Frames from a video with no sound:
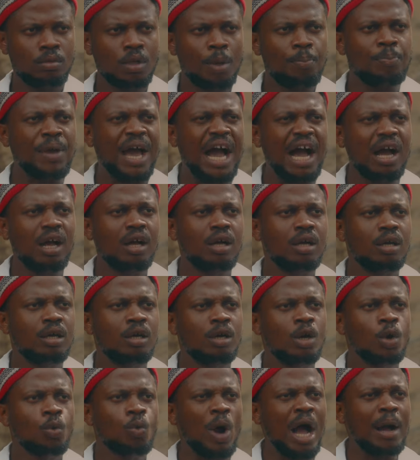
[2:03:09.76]
Yeah.
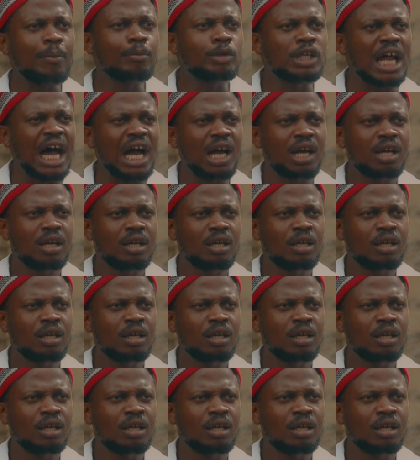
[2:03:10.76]
What Buddha?